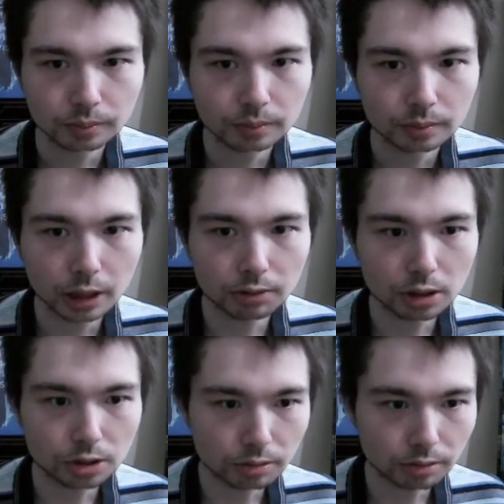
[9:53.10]
F
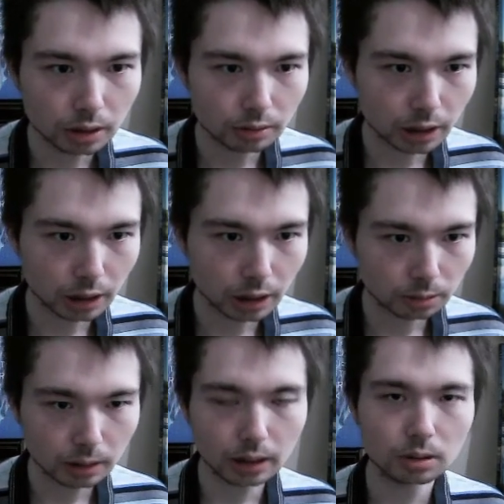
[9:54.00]
takes g3, rook
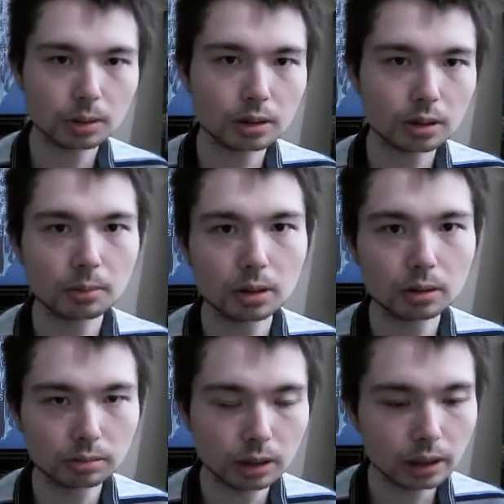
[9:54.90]
h1, now the queen's come off.
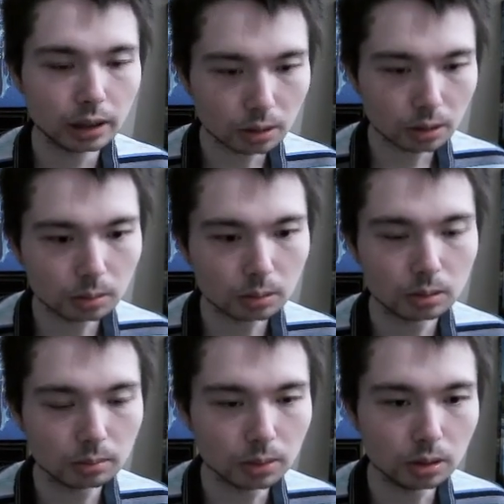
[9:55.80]
Really cool
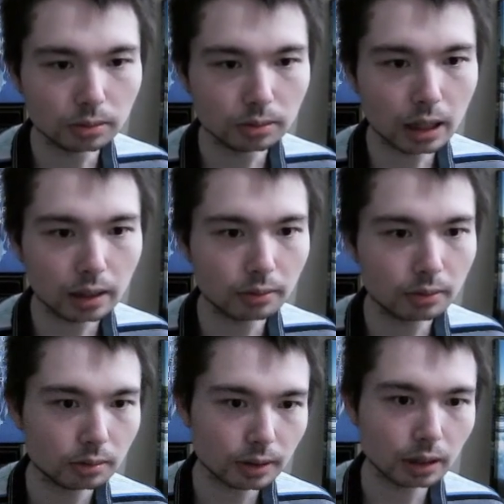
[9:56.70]
move that
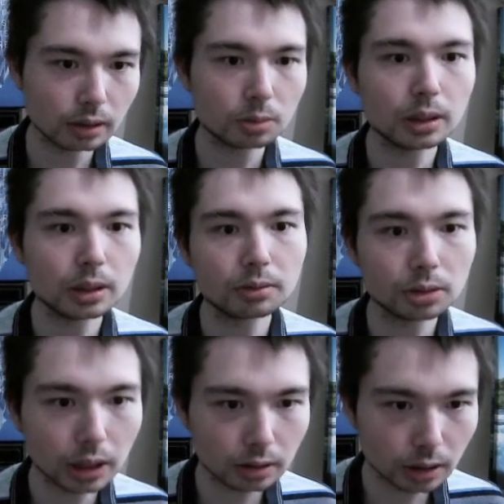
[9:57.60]
Levon found. Queen f2
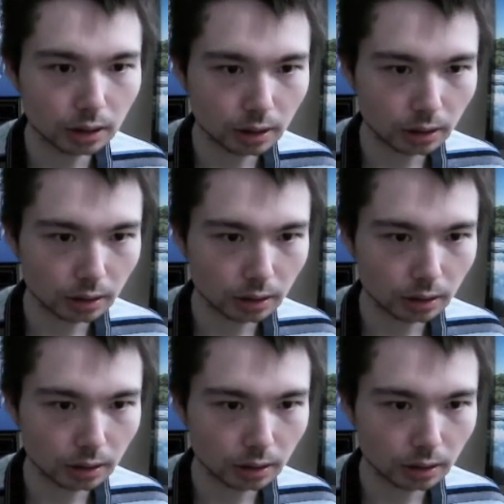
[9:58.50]
check, take.